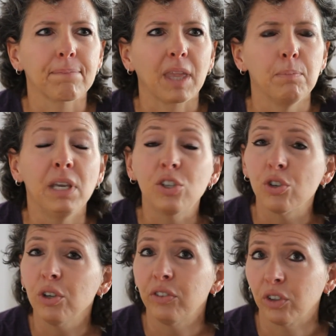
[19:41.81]
Make
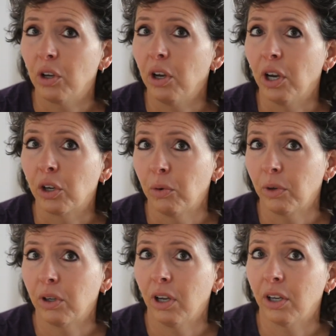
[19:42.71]
sure it's
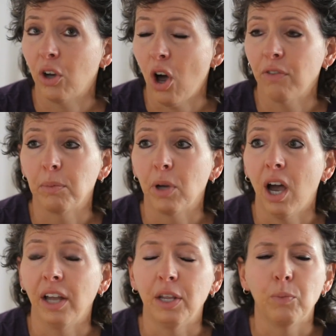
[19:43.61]
a call from
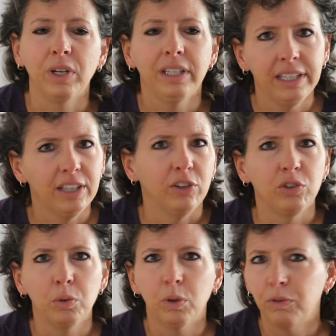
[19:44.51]
God, and when it
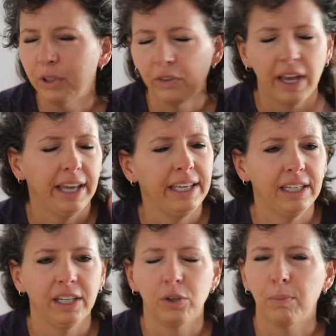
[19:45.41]
is, you will feel that
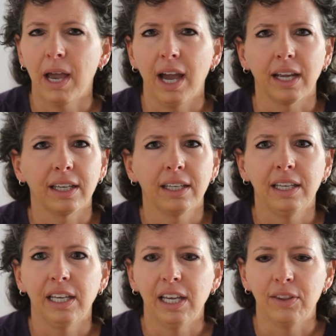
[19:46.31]
hand at your back,
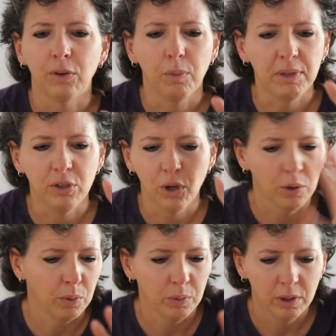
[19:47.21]
and there will be
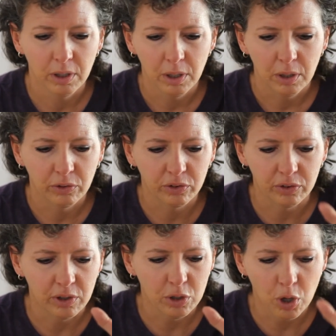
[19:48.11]
no
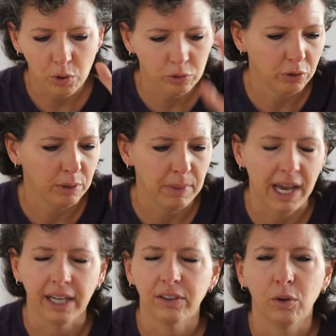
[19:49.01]
turning
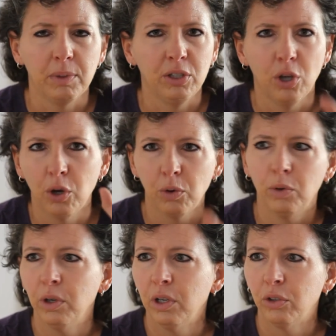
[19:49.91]
back. There will be
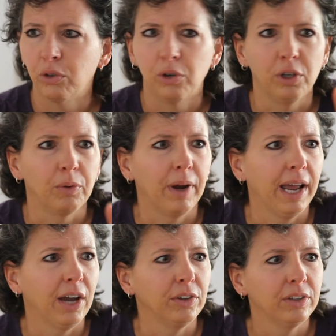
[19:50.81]
no turning
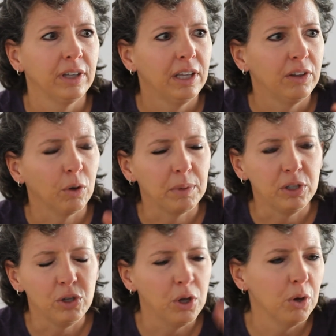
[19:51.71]
around. There will be
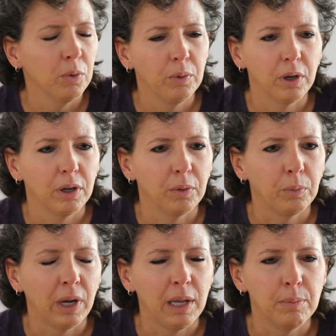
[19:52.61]
no
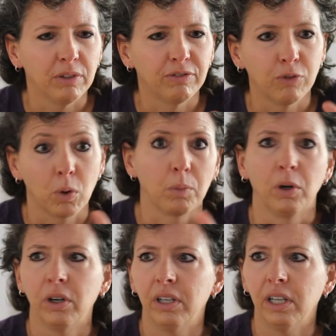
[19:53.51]
way but
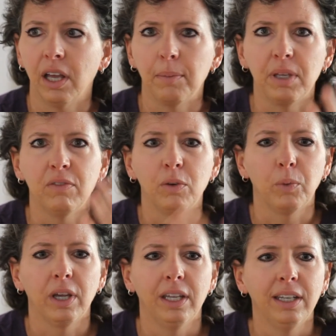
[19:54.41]
forward, even
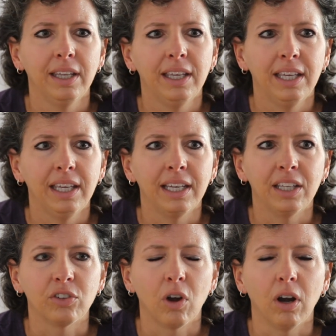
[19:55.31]
when it
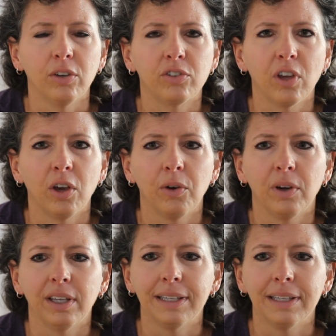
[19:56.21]
gets hard. So